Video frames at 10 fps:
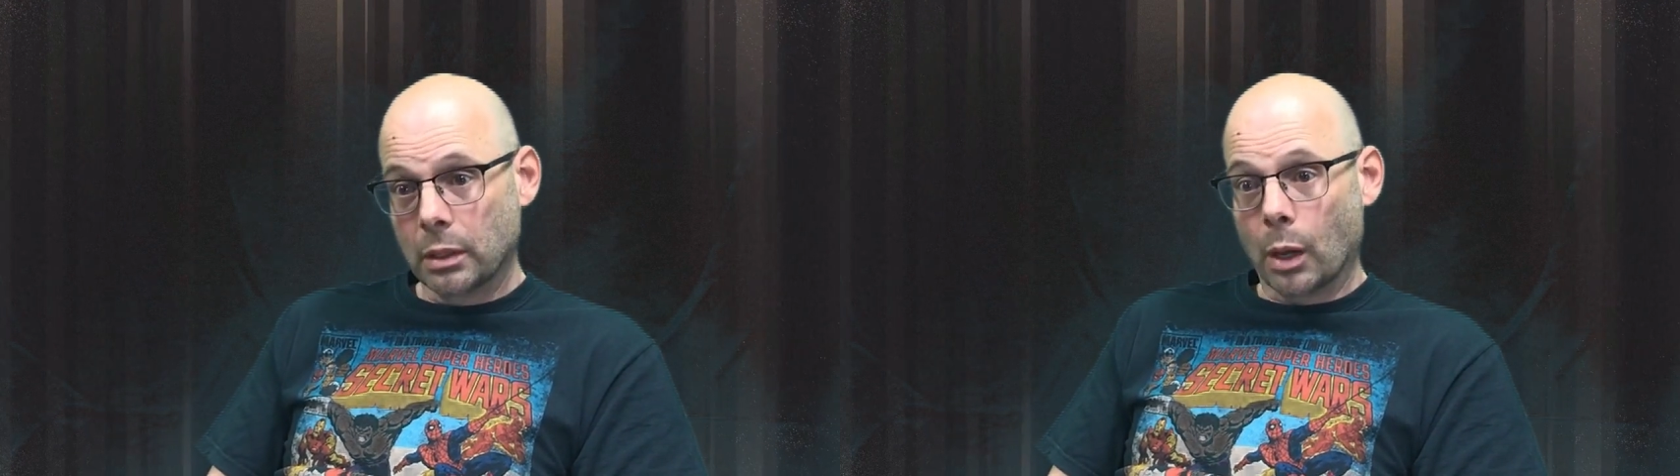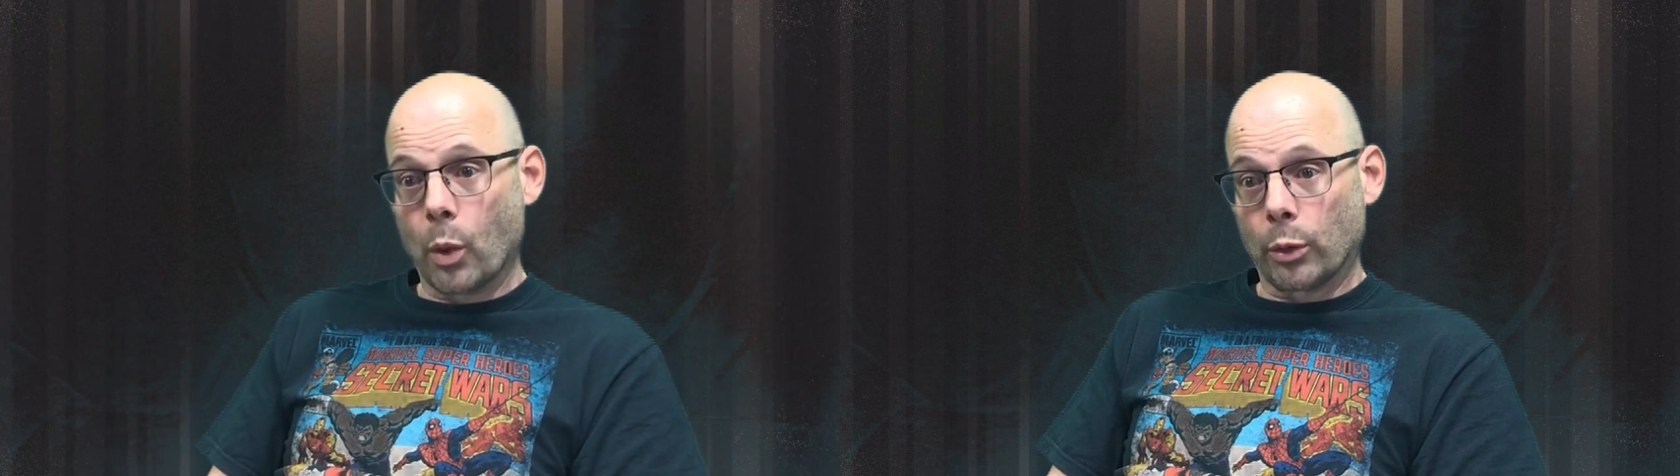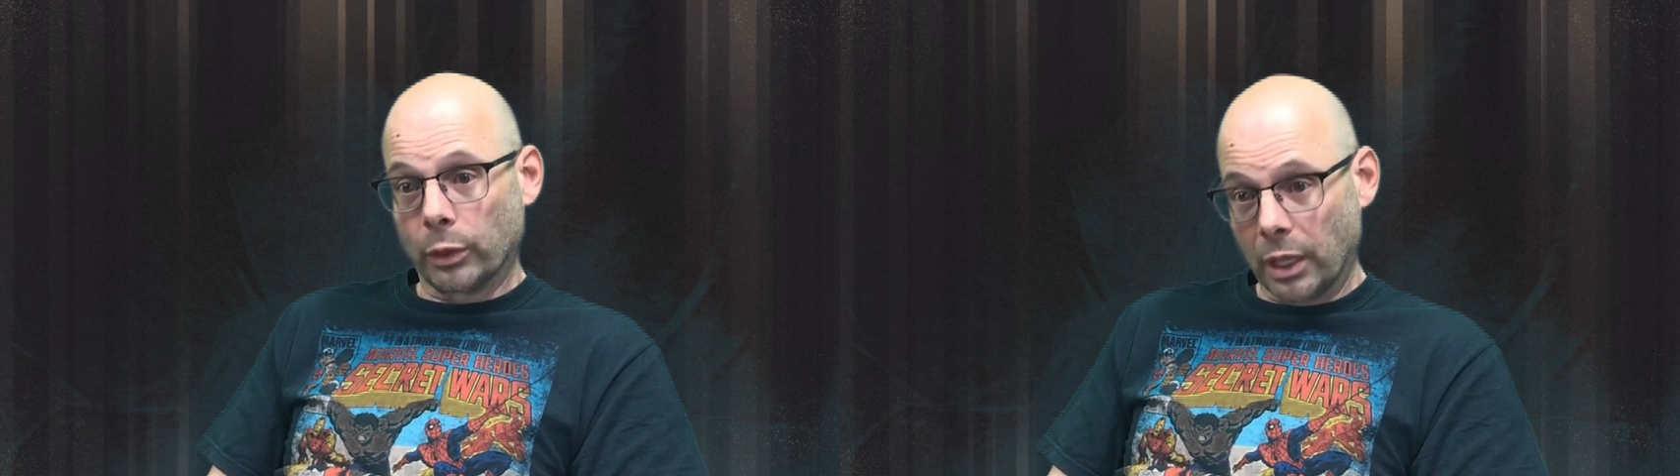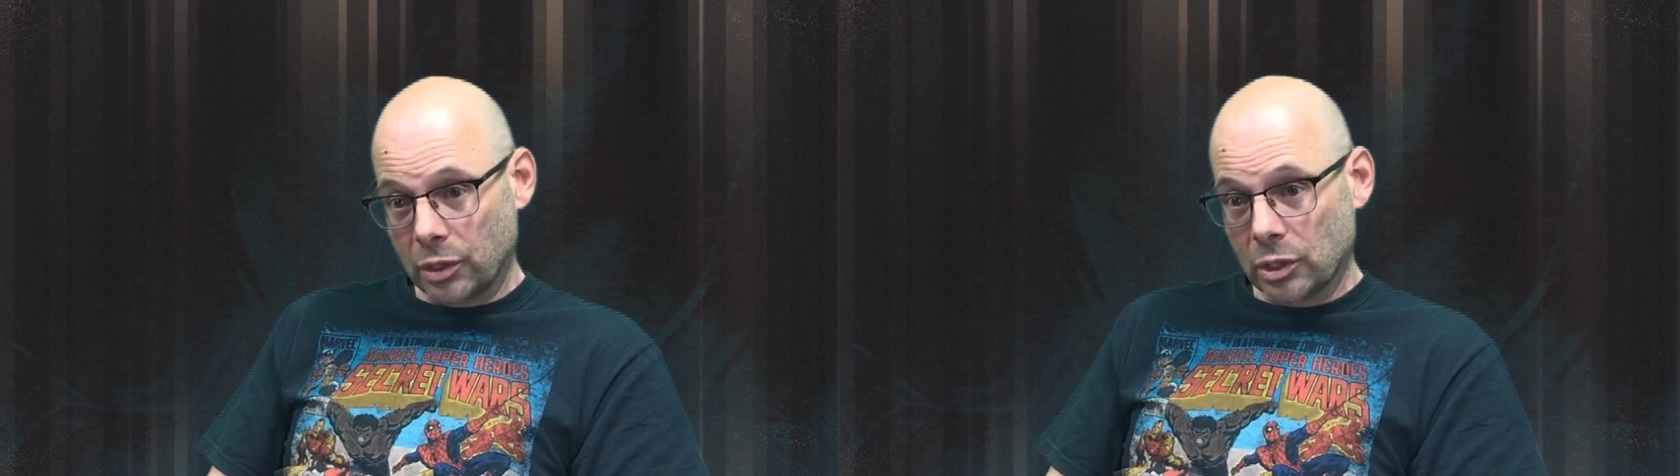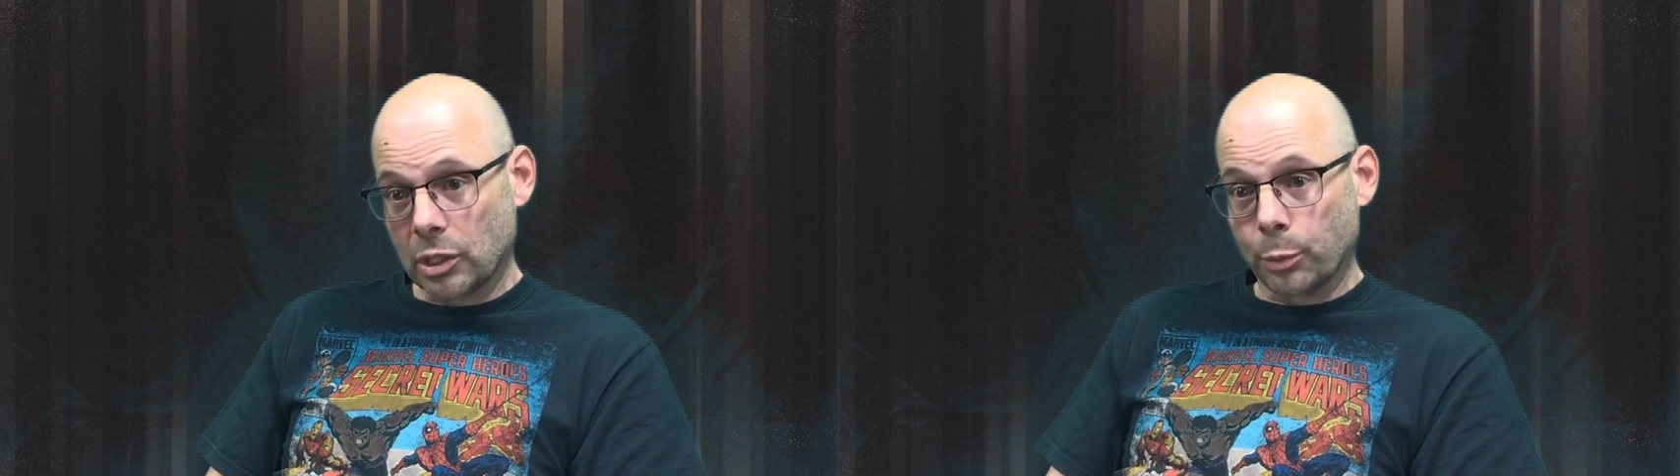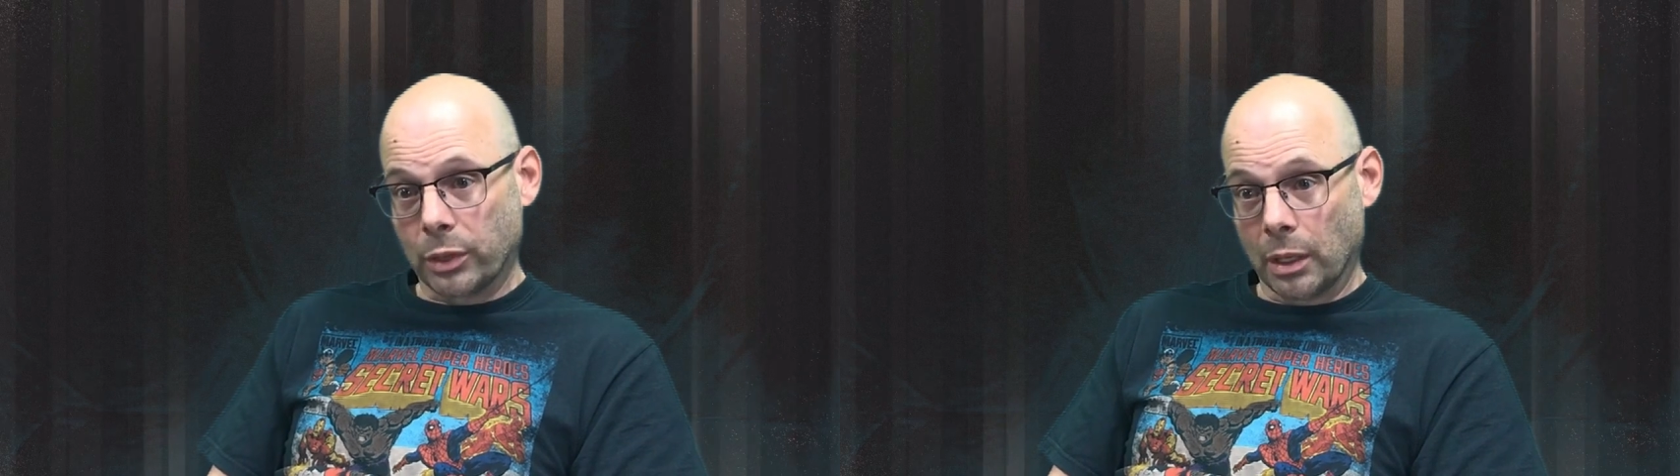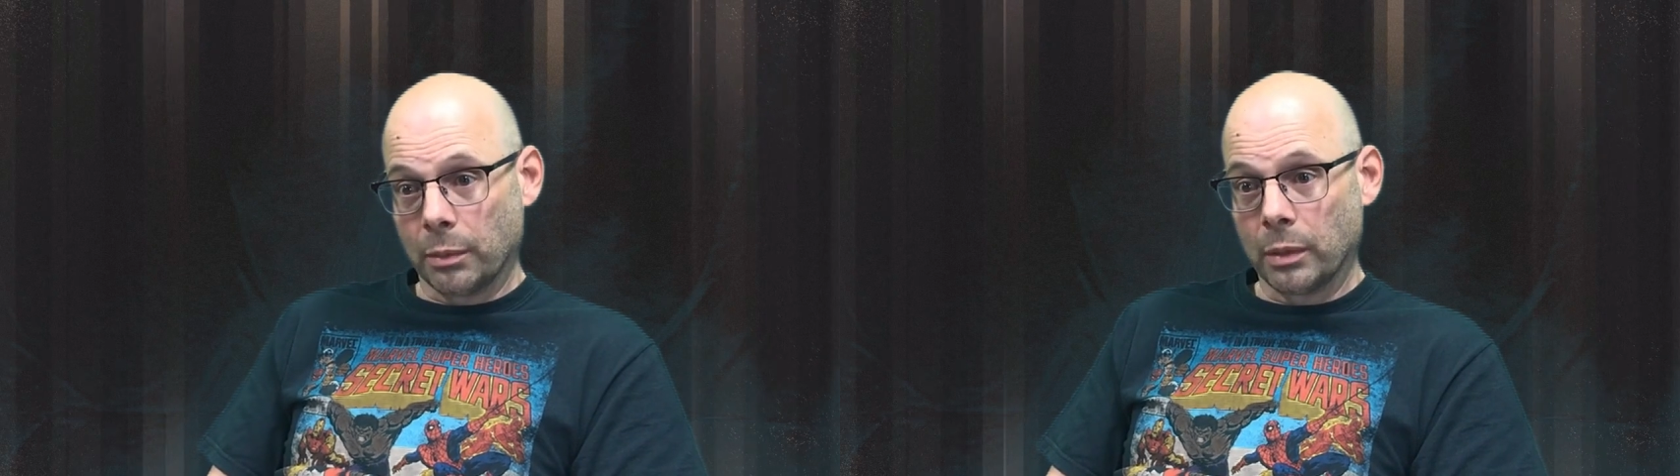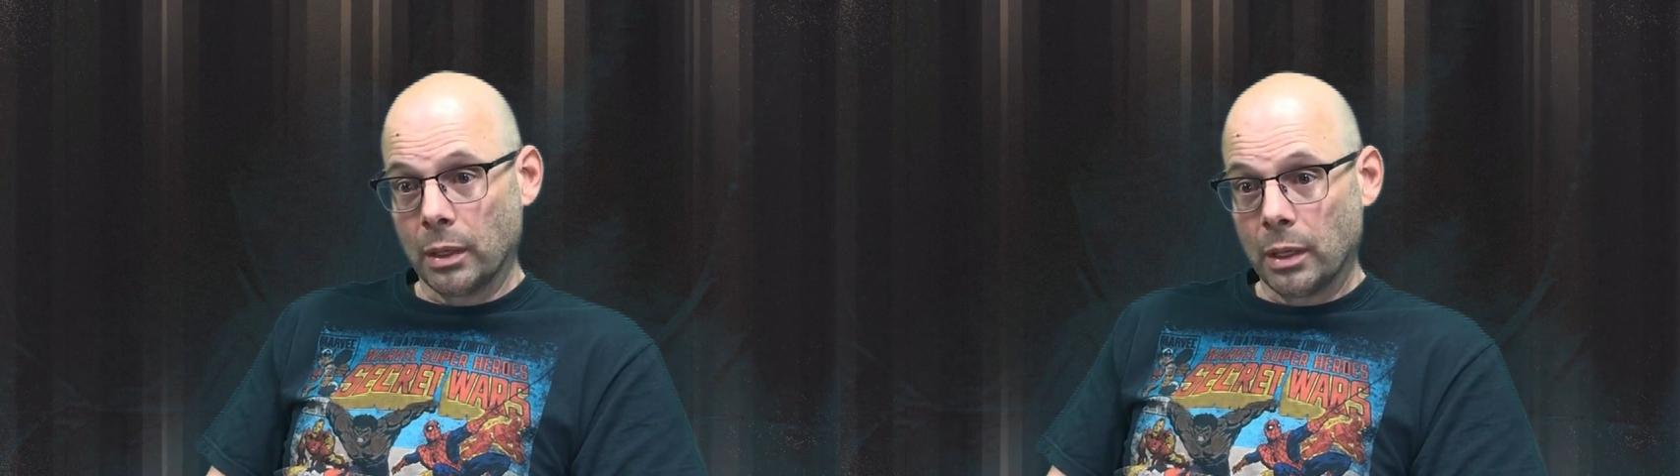I want a relationship with him,